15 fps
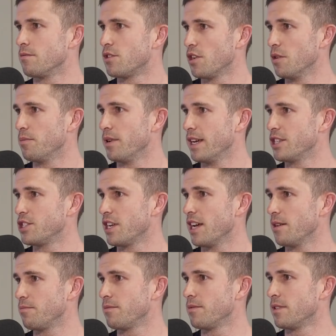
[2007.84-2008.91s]
turned
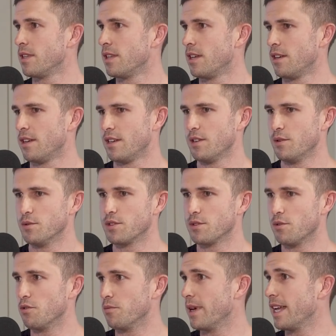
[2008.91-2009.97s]
pear-shaped, it was
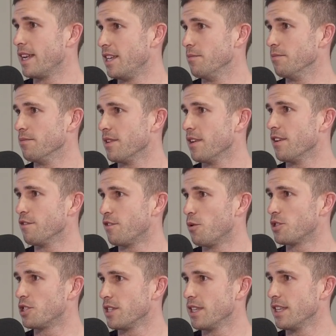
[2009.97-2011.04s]
all about him,
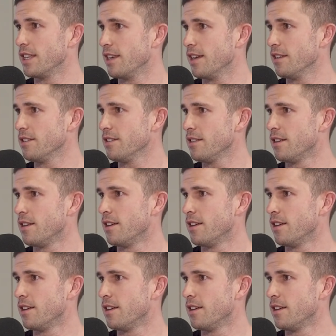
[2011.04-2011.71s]
unfortunately, at the end.